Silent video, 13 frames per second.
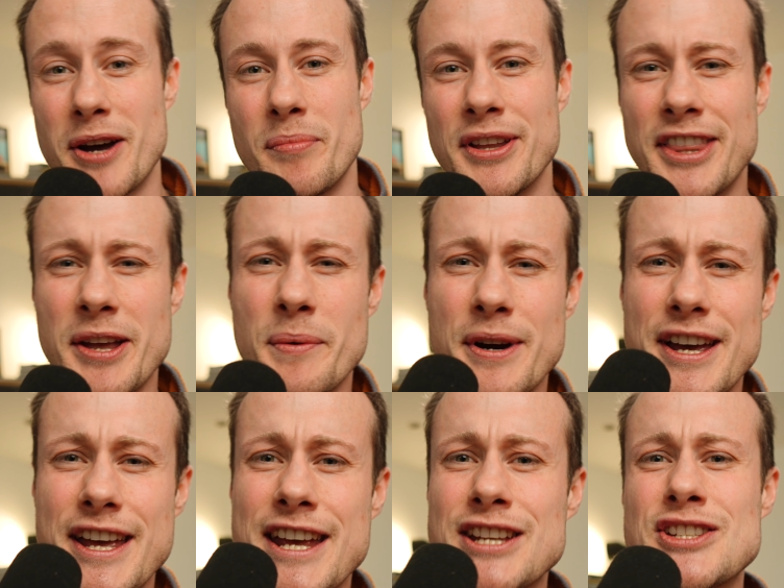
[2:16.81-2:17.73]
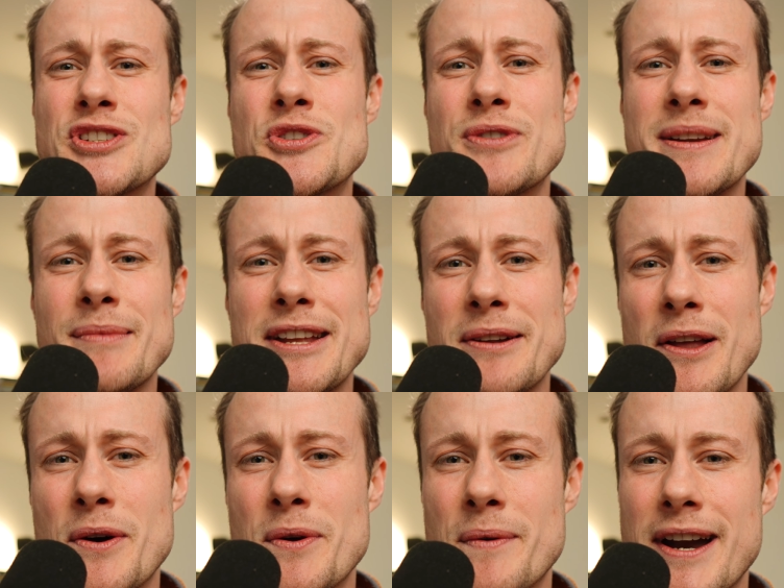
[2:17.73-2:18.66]
but they were extremely
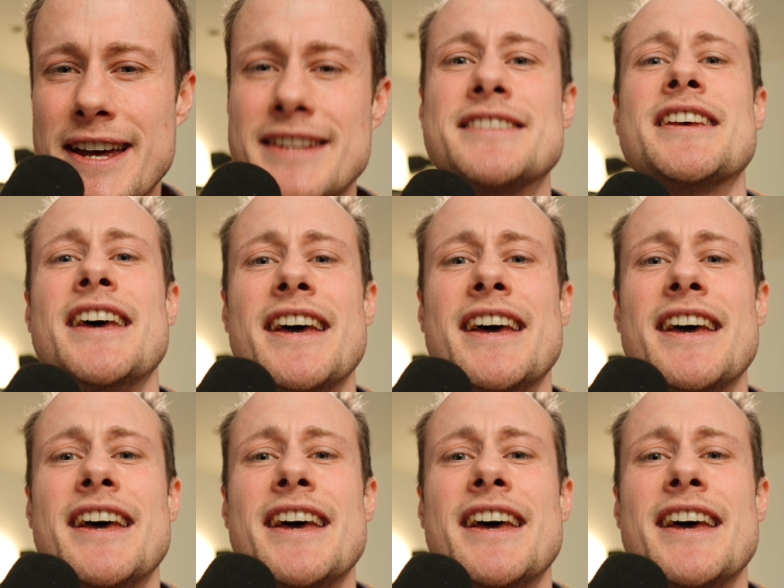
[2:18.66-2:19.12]
low res.